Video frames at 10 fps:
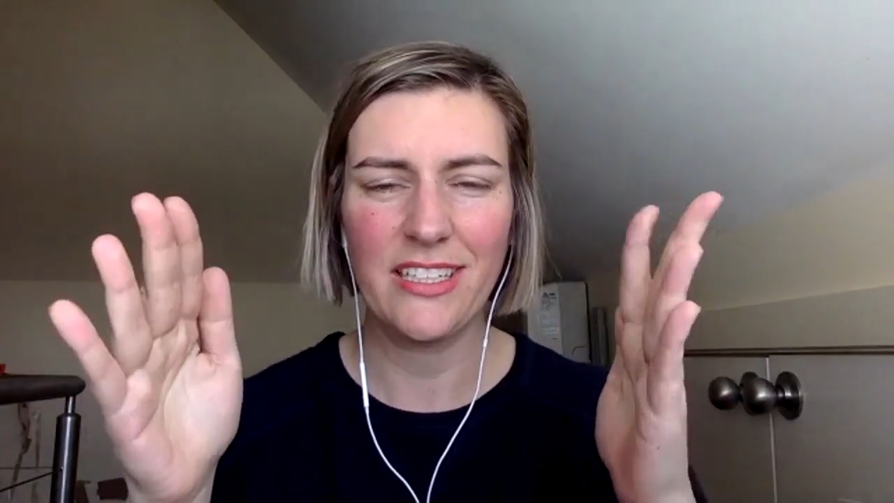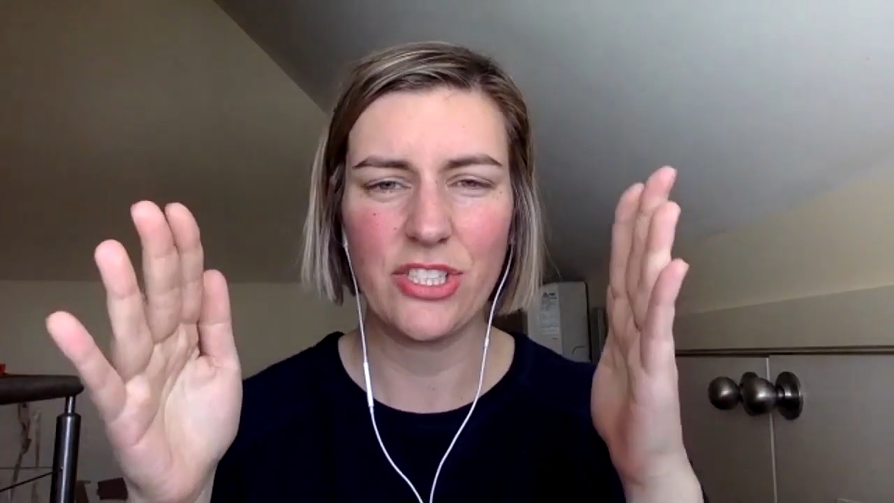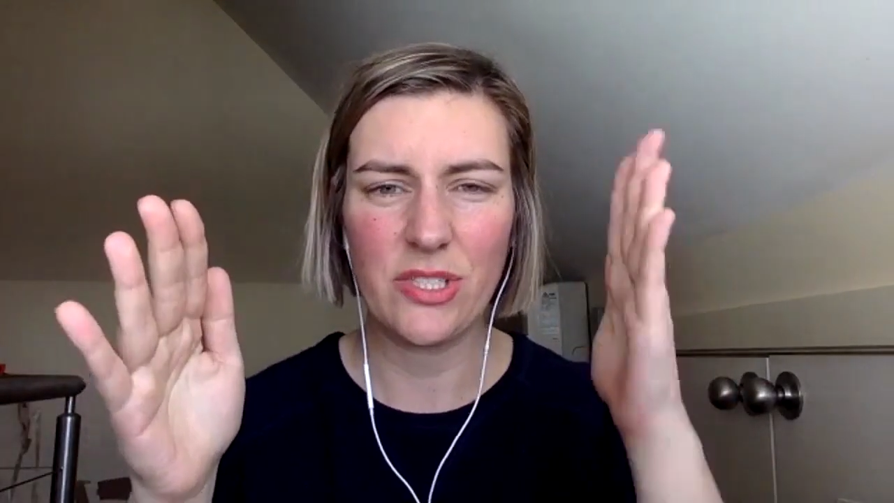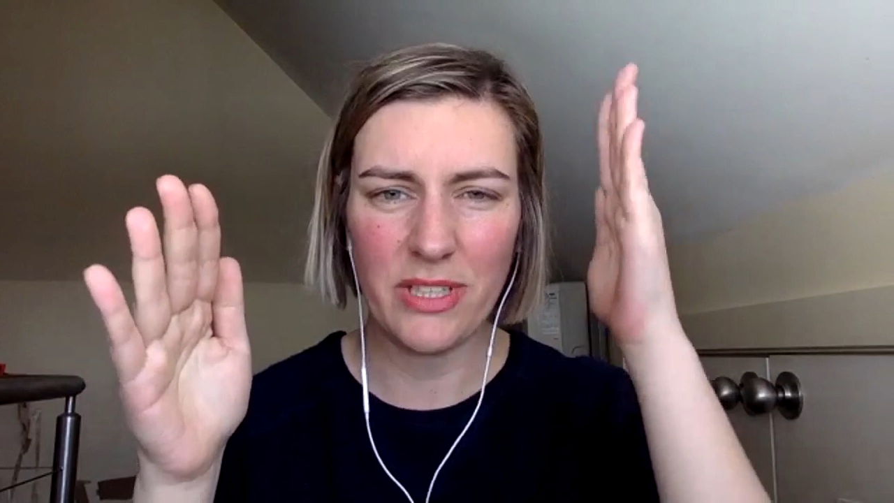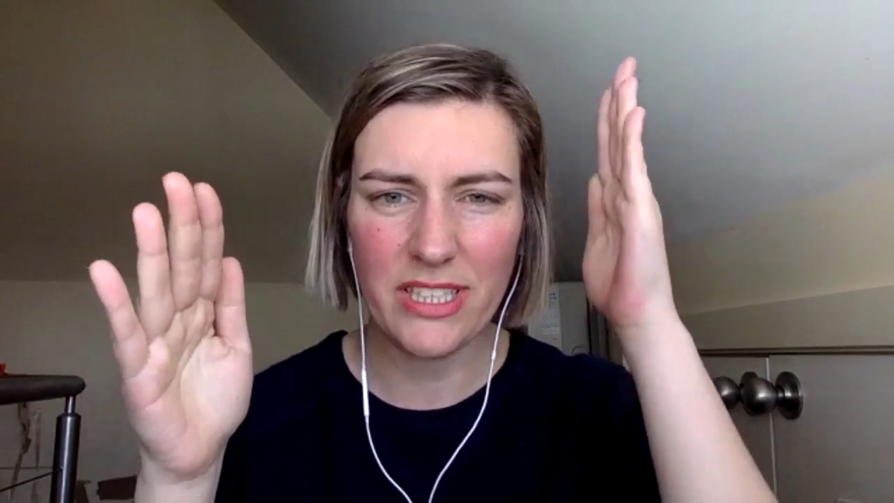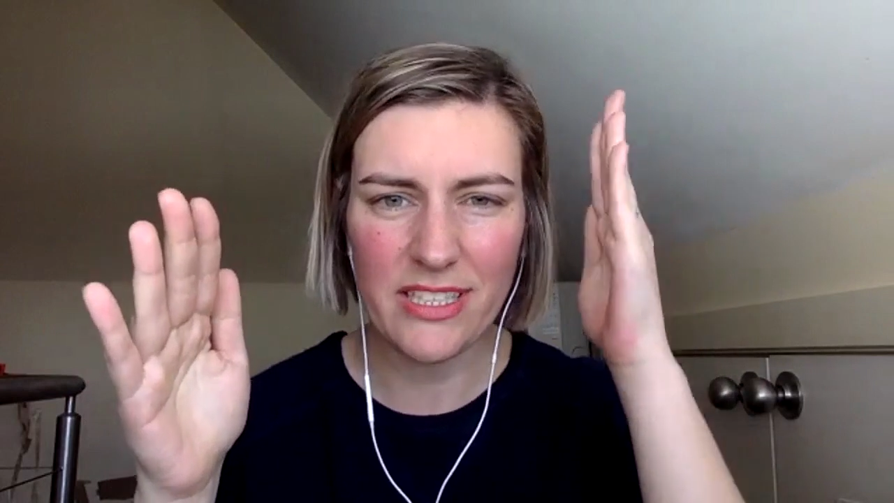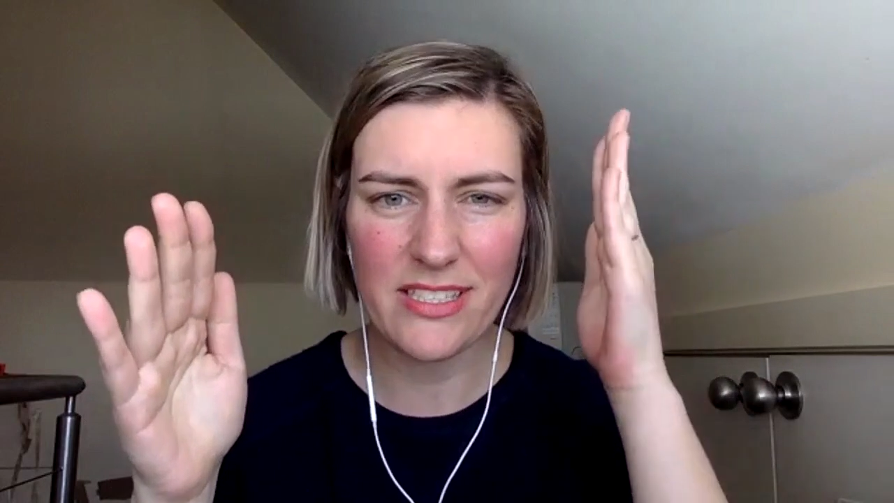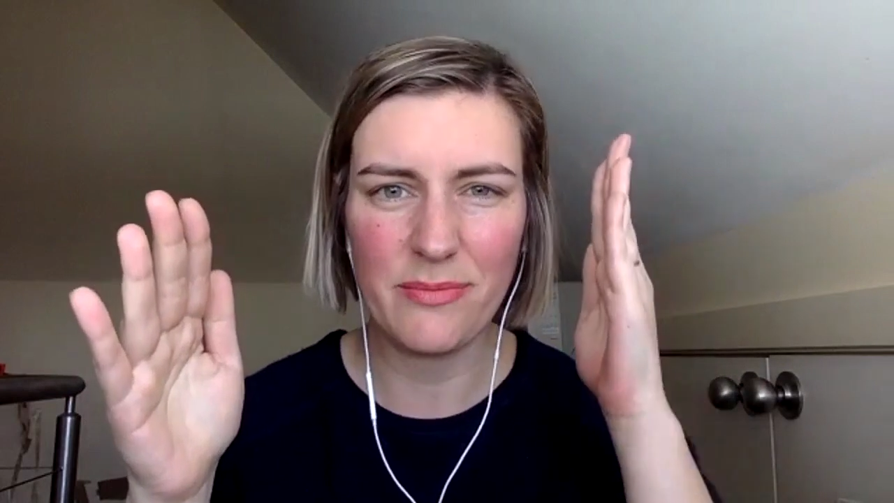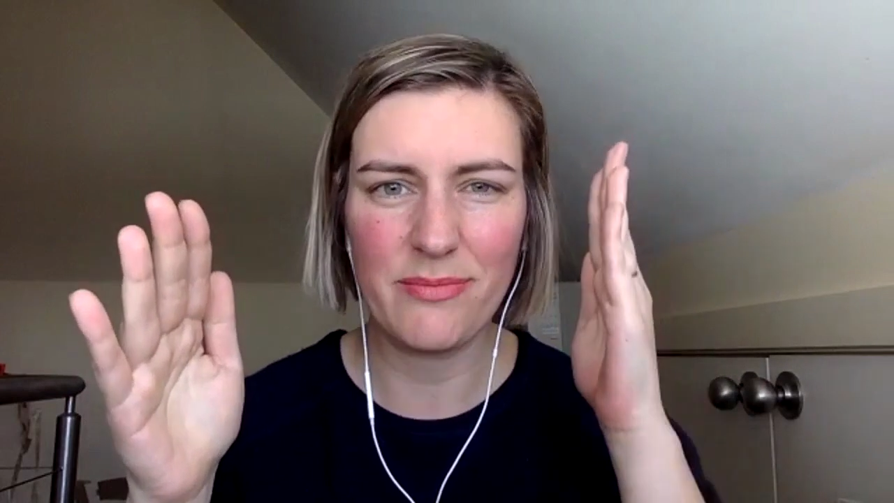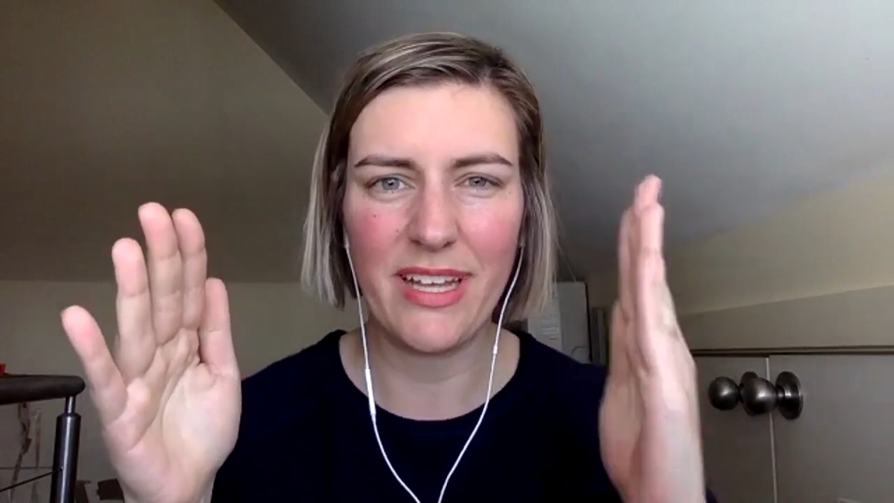Just because
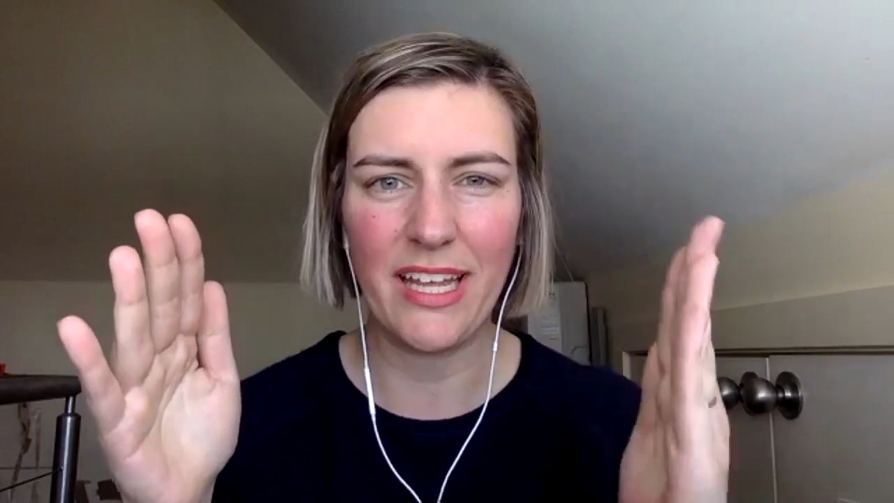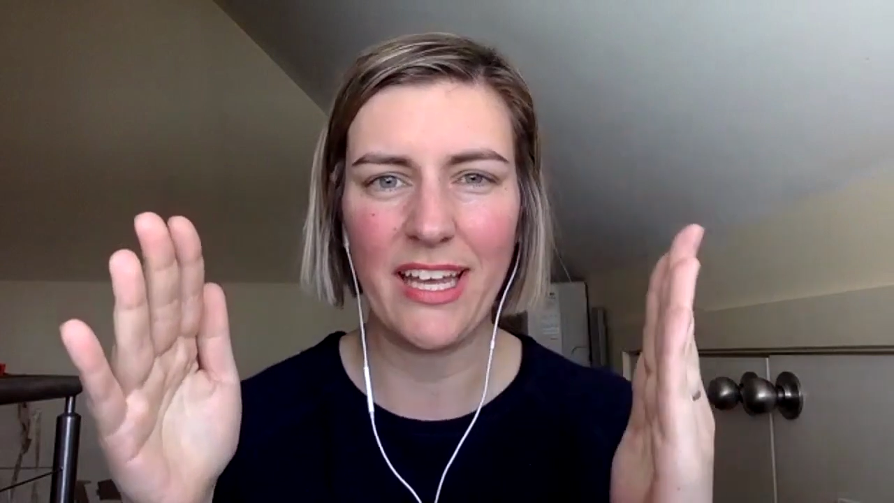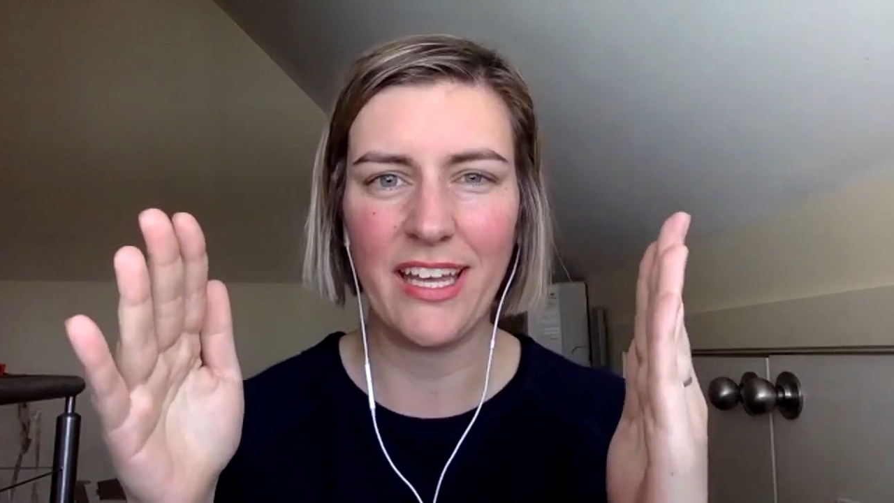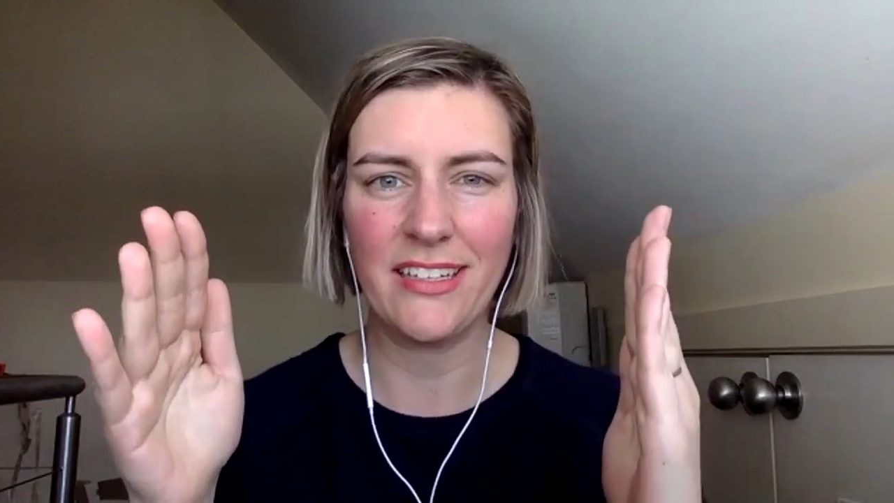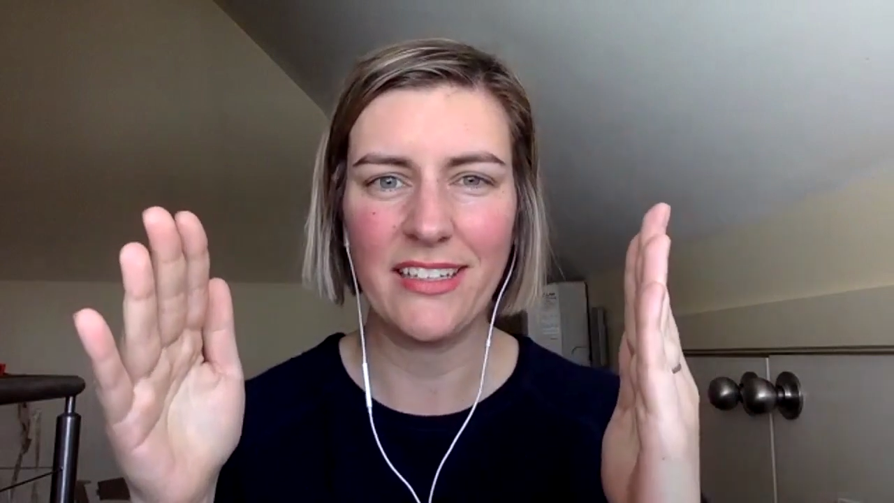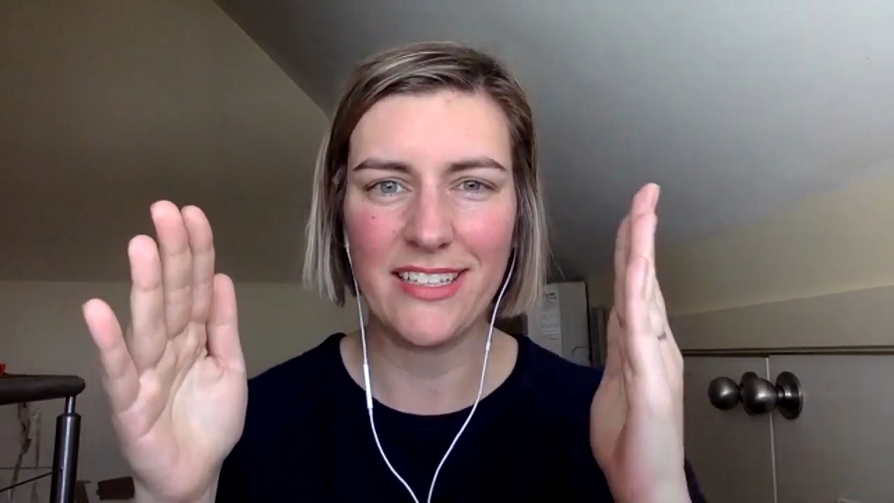a man